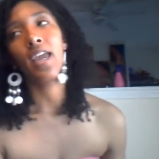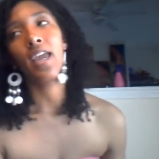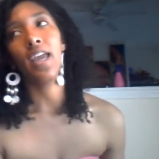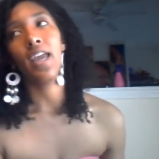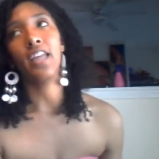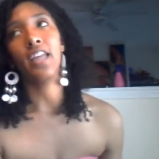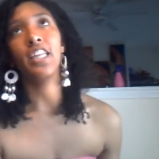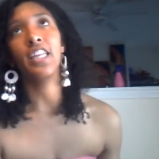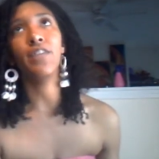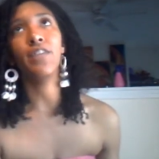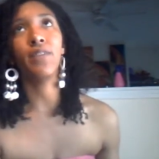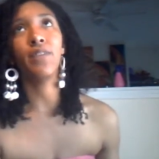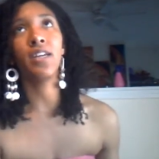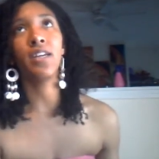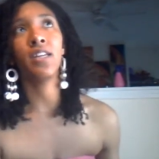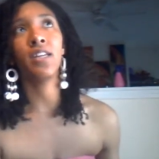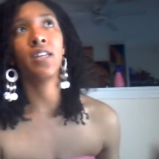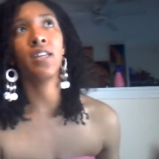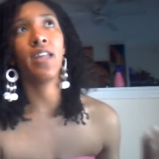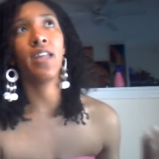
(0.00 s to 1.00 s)
And
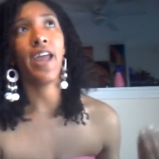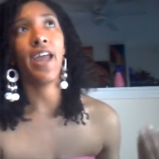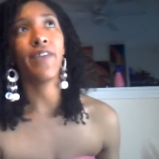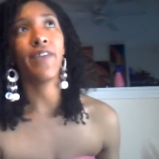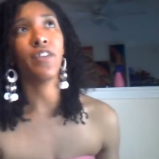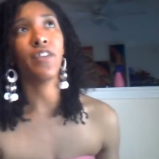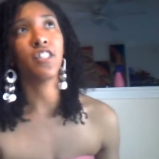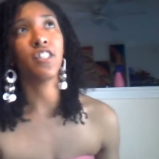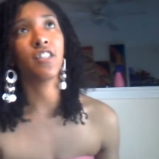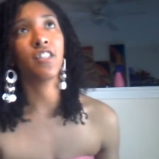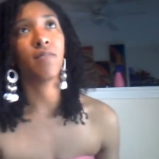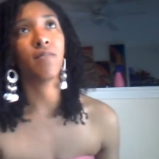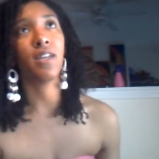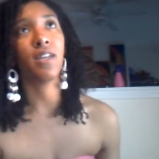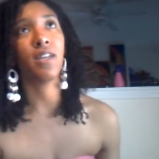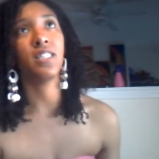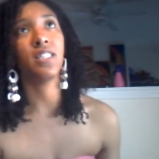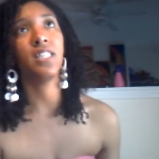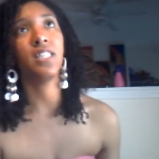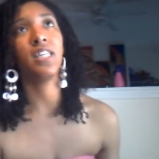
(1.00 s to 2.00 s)
even after I took my
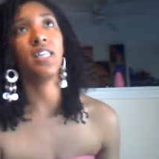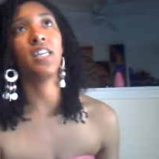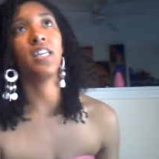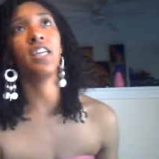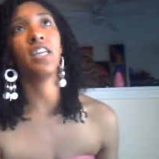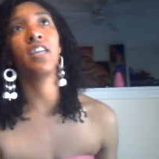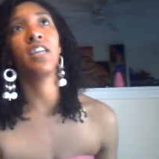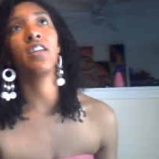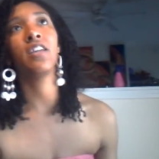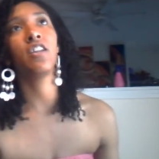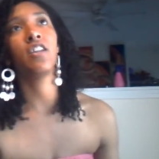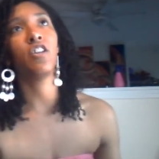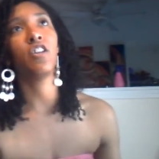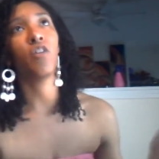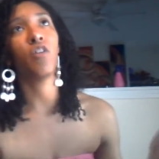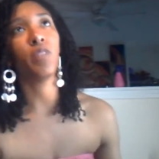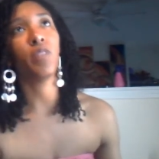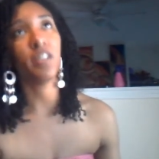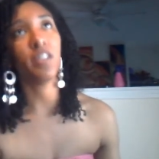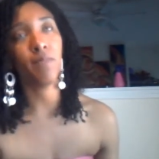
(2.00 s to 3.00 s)
tea,
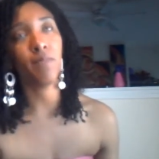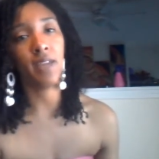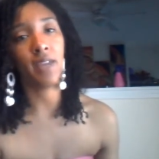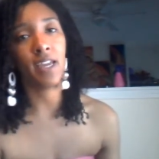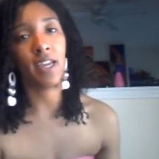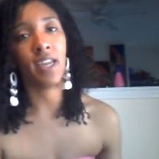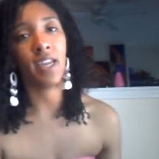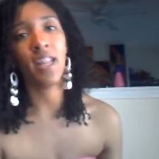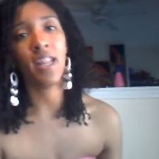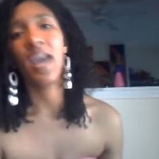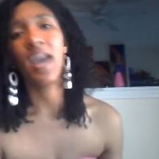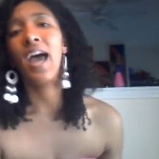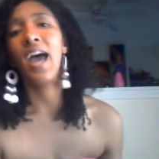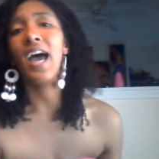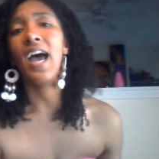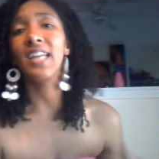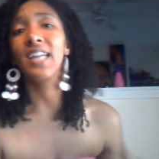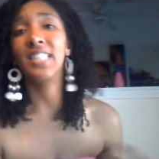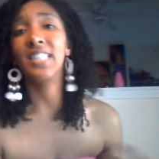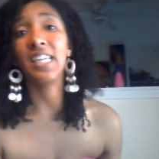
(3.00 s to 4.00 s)
went to bed,
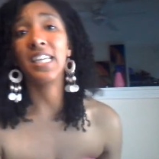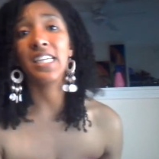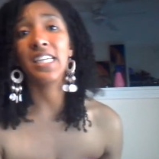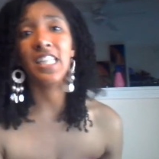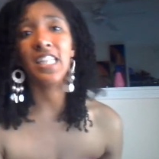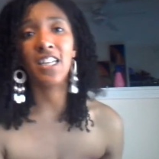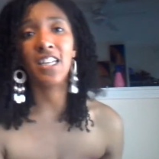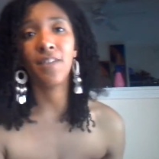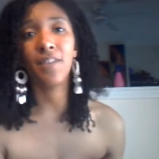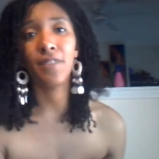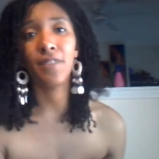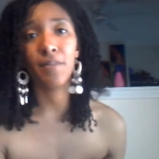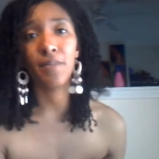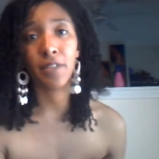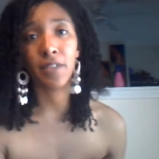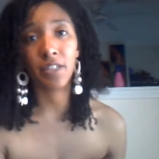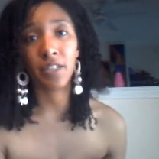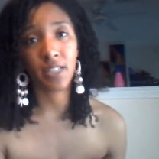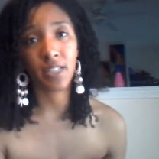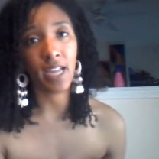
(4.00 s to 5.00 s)
I did get up in the
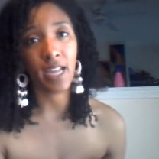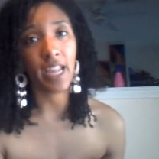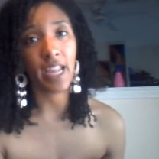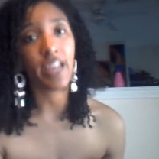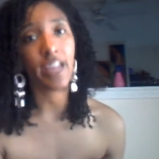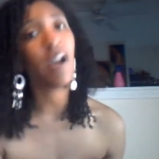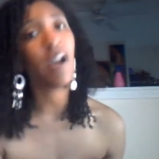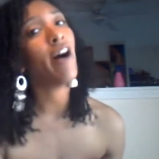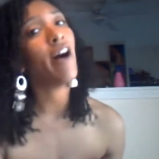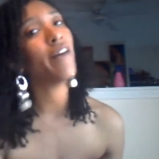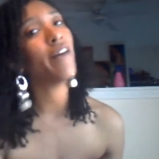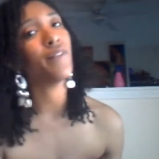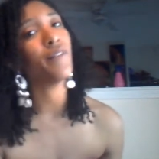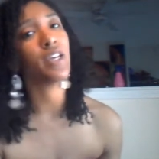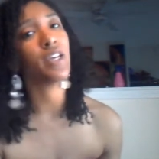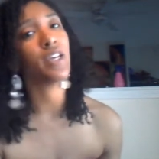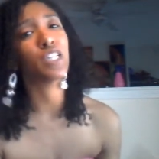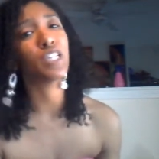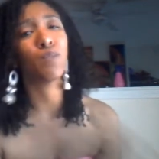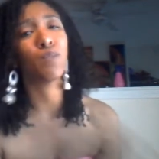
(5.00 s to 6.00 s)
middle of the night
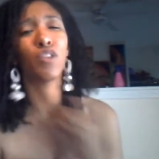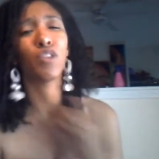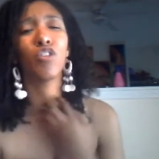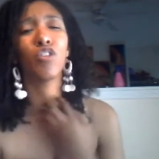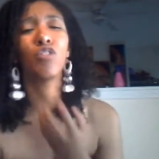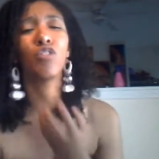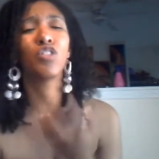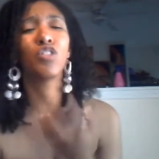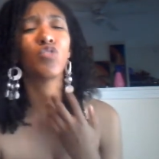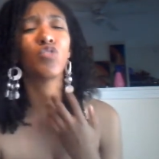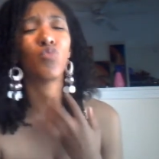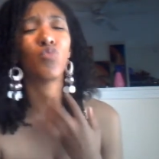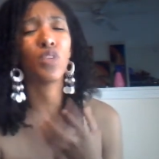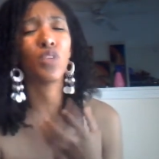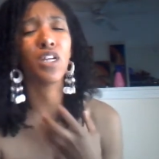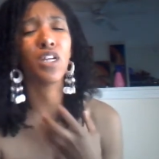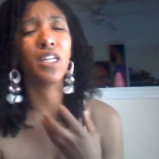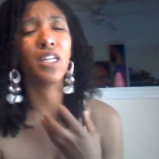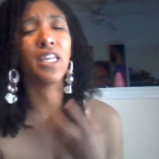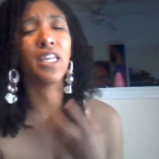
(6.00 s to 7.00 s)
coughing because my throat was
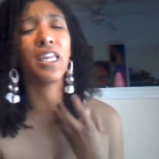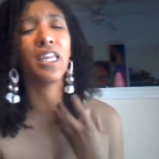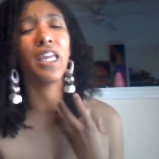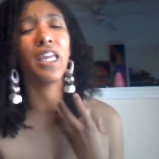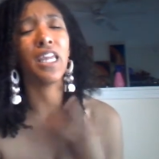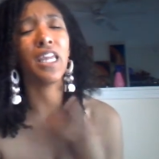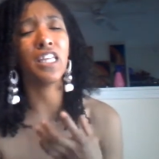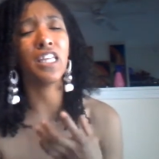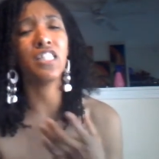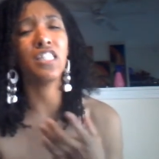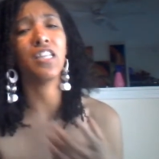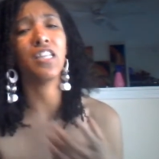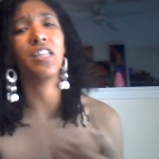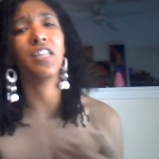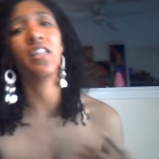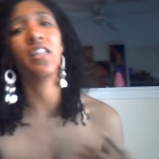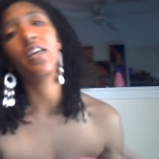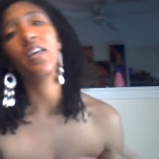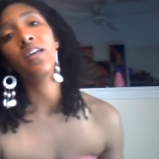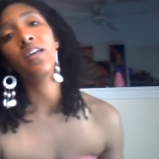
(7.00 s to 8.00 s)
really itching.
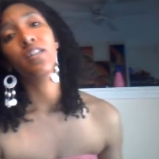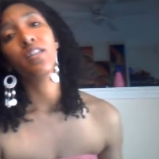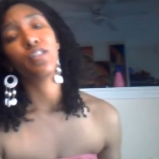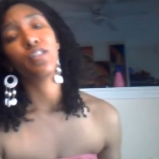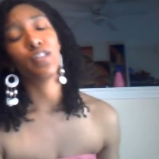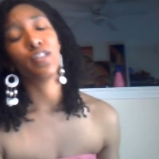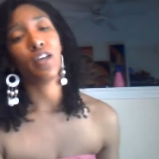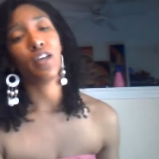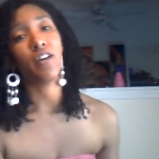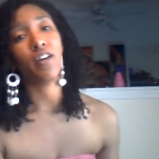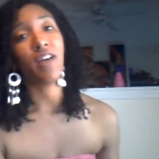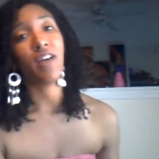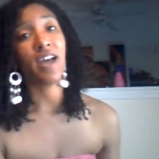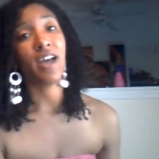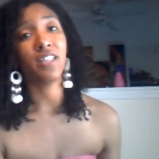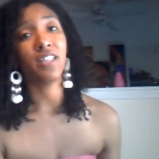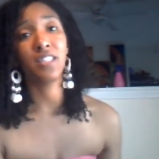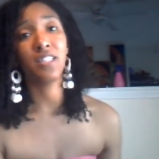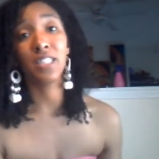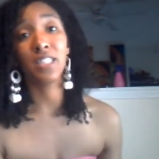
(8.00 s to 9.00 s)
So I
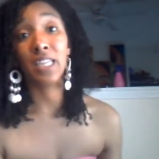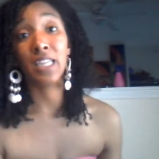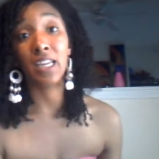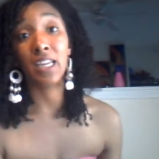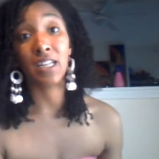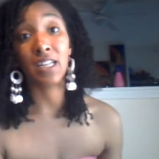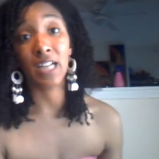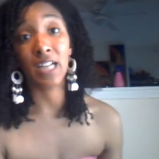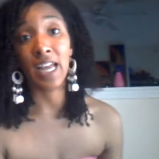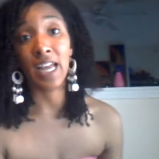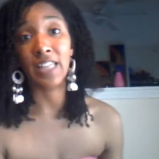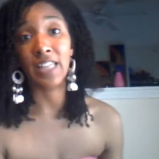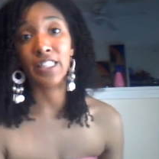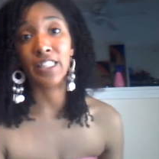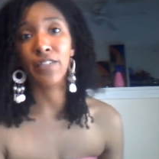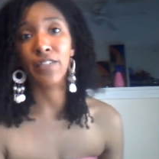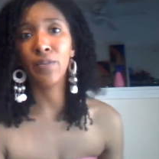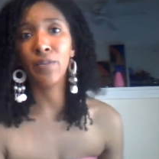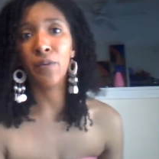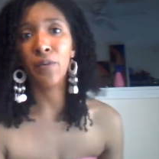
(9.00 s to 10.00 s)
took in a glass
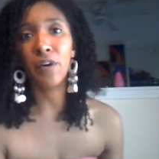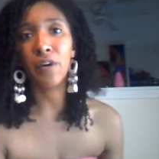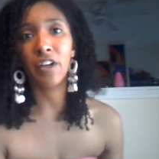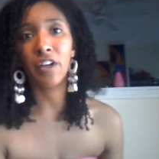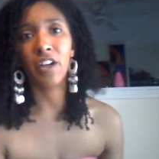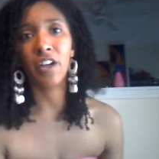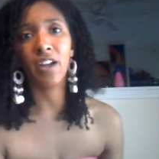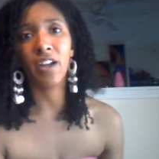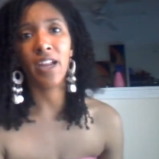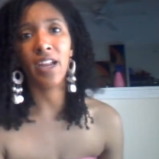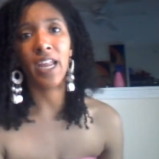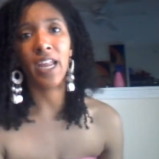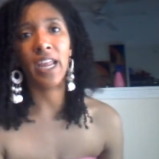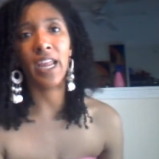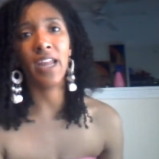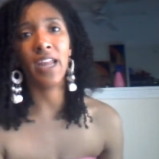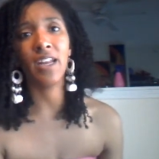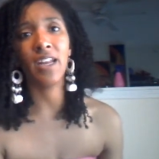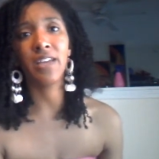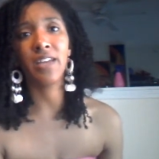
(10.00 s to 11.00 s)
of water,
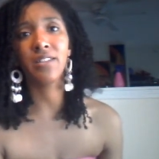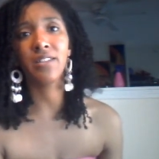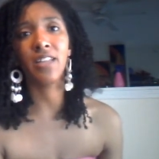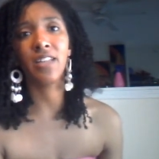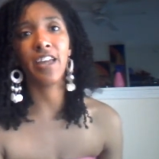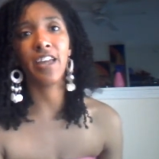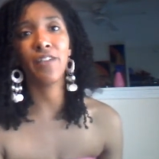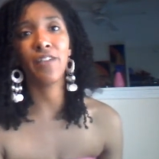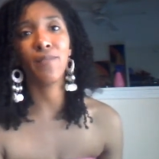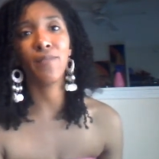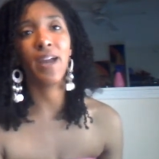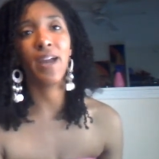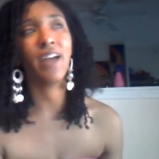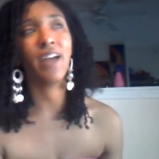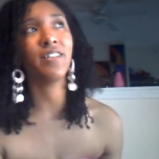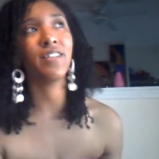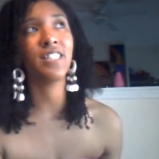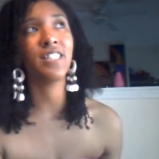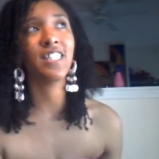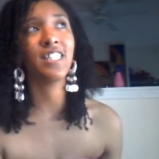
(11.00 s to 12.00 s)
and I was like, wow,
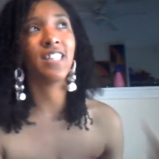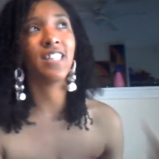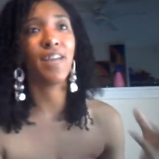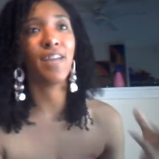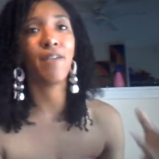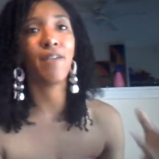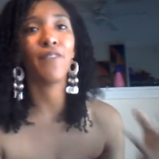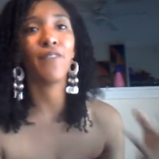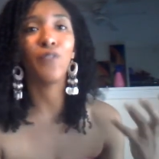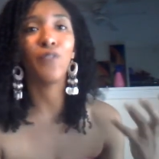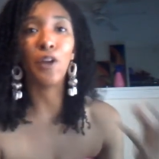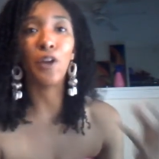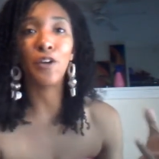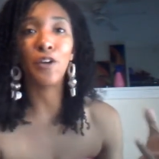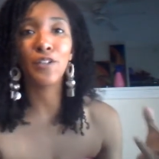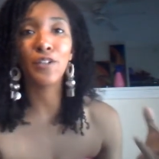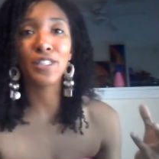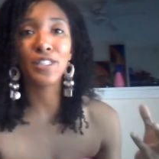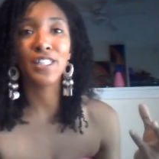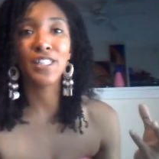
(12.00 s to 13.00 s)
this is like my
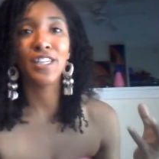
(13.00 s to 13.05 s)
first